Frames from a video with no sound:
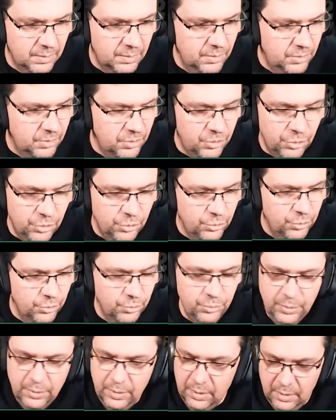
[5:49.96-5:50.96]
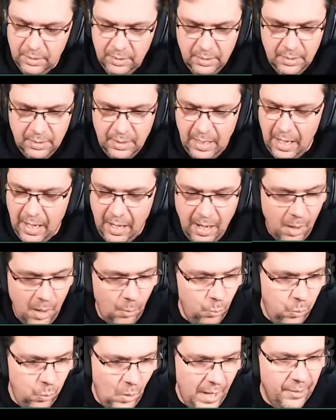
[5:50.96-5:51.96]
you are a
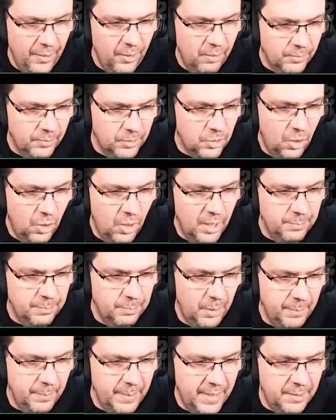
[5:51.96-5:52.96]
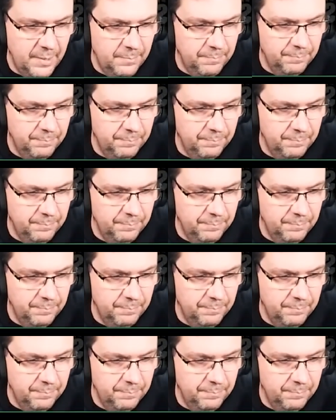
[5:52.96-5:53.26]
one of a kind, my man.